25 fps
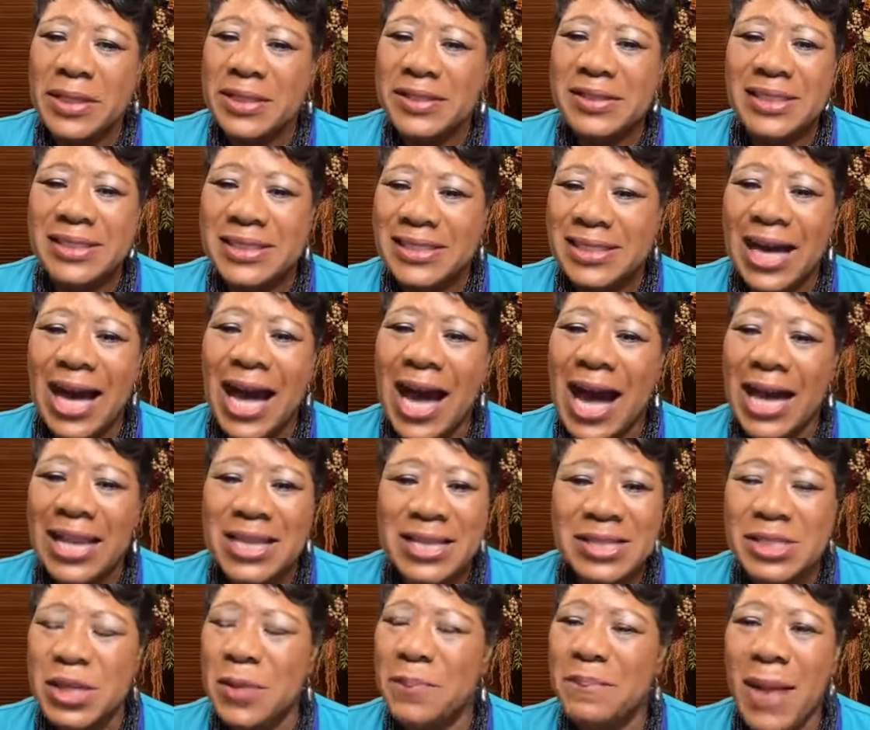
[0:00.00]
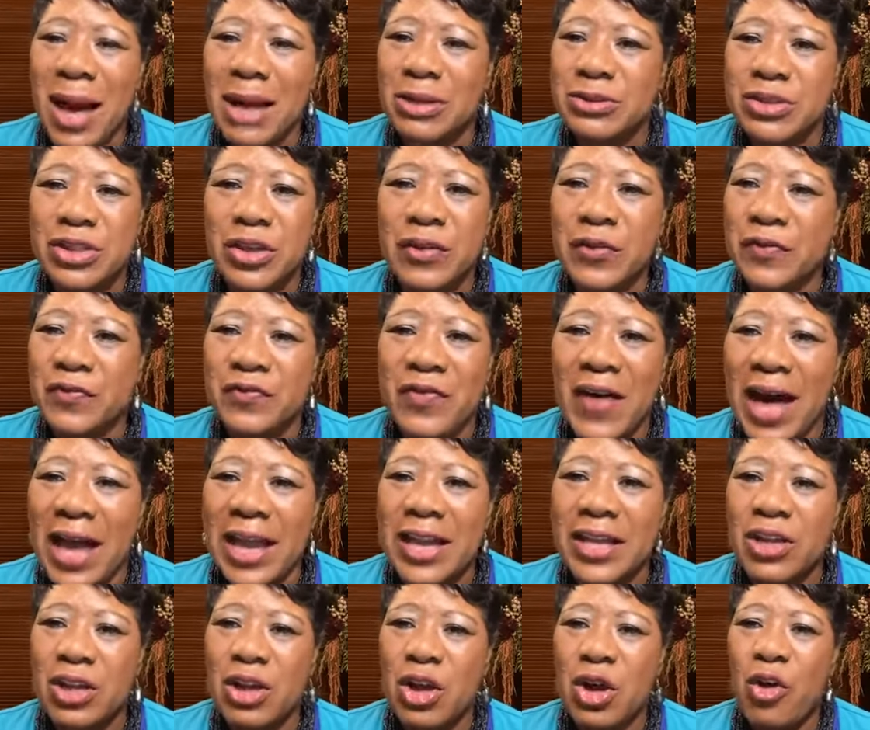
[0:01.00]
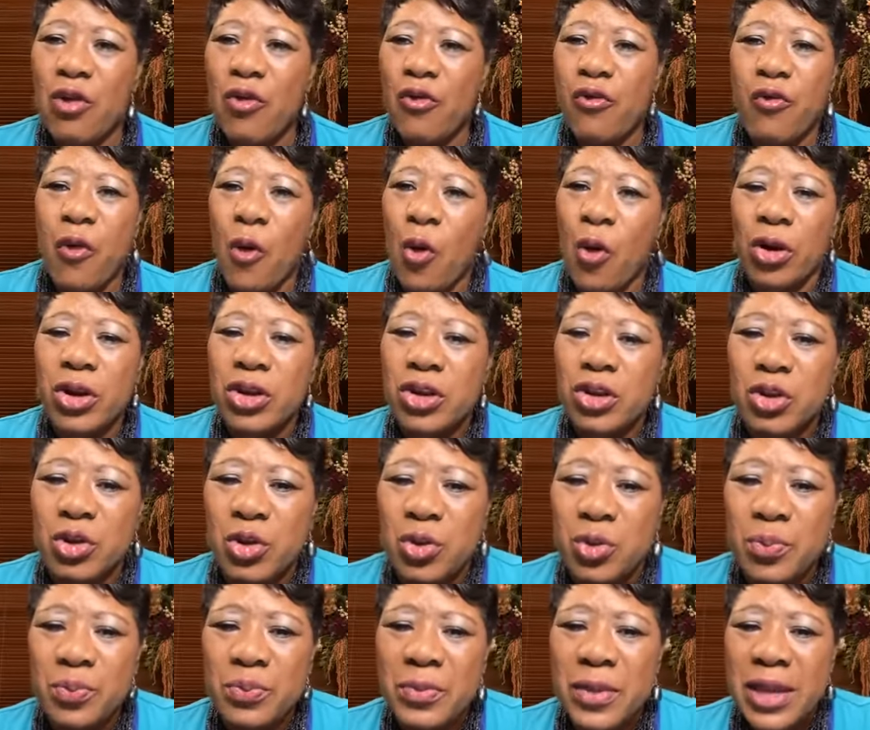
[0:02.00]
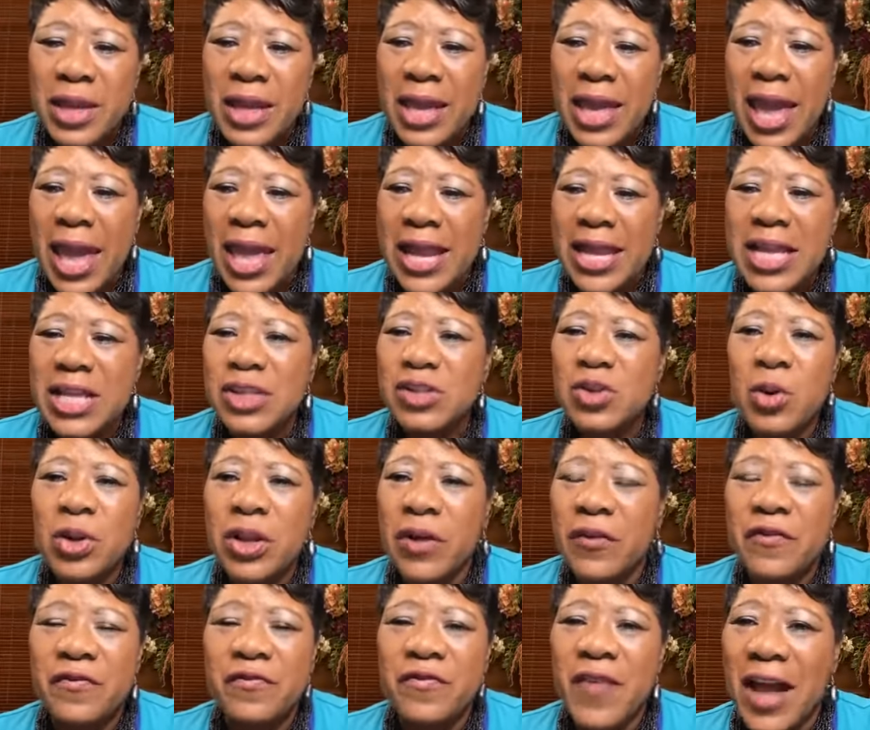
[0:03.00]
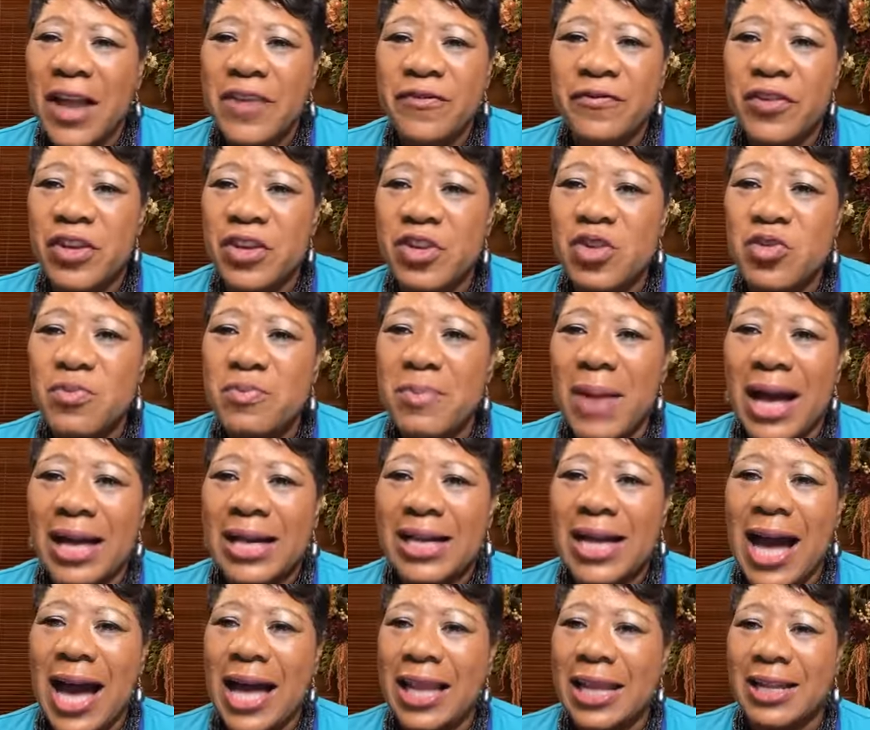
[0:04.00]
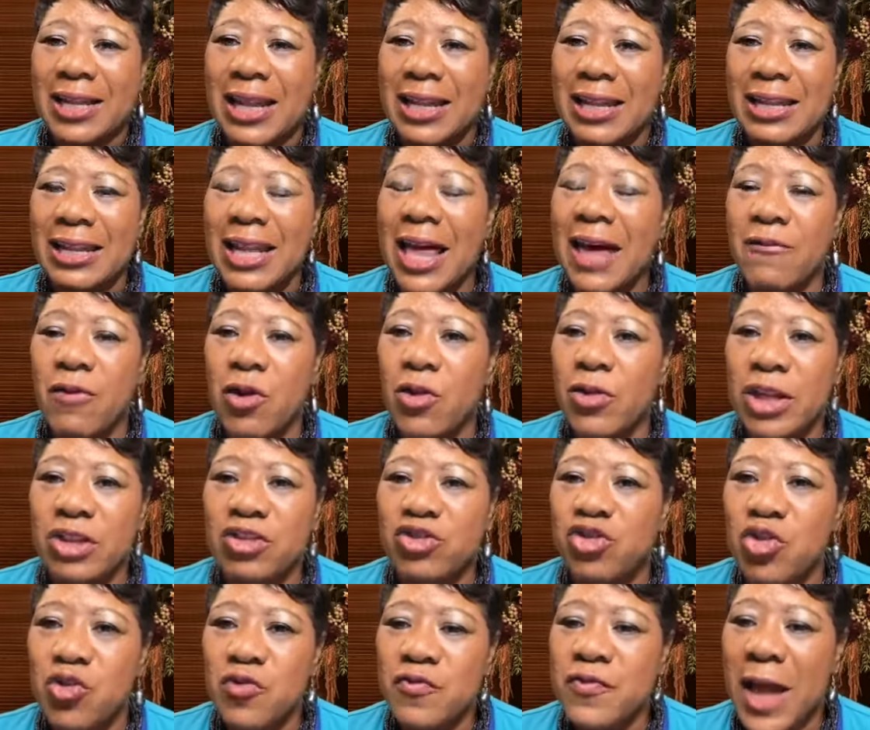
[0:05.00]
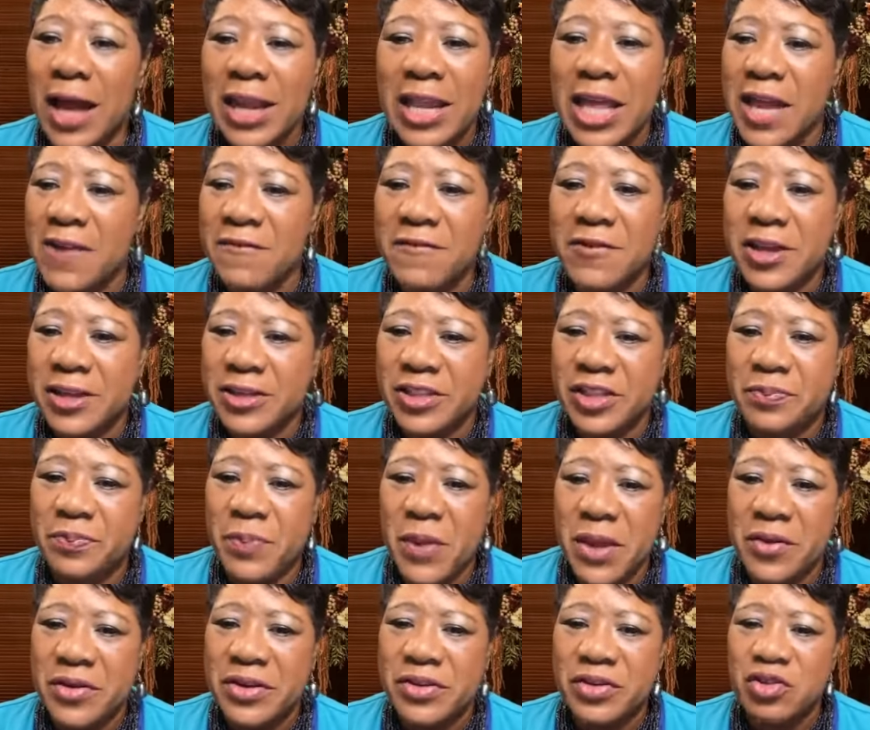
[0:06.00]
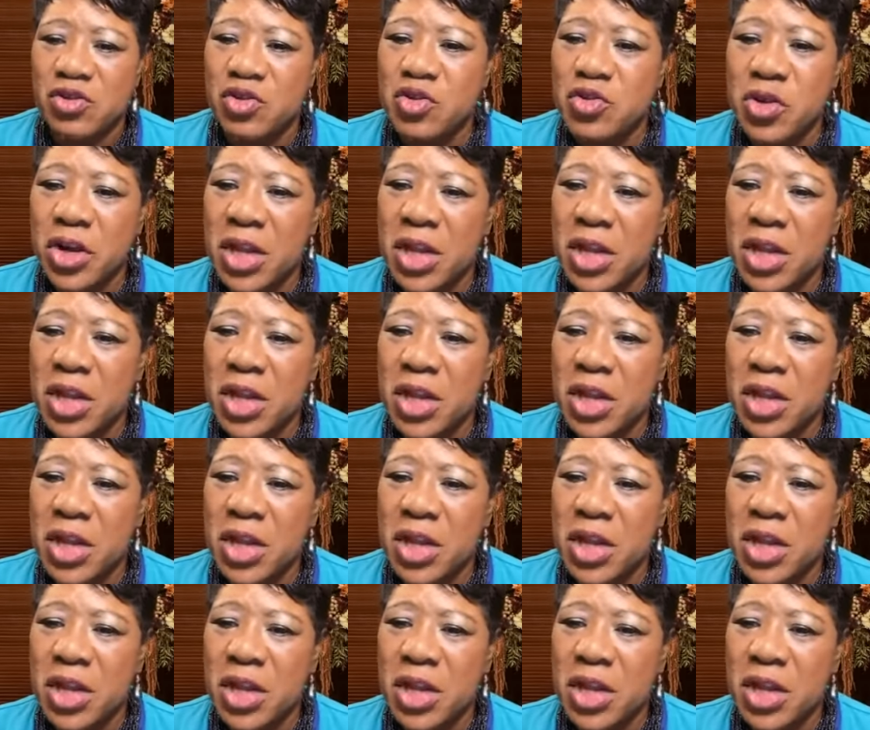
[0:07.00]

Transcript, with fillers: But listen, God is about to fight for you. And he's going to fight for you, my God, at a level that you've not ever experienced.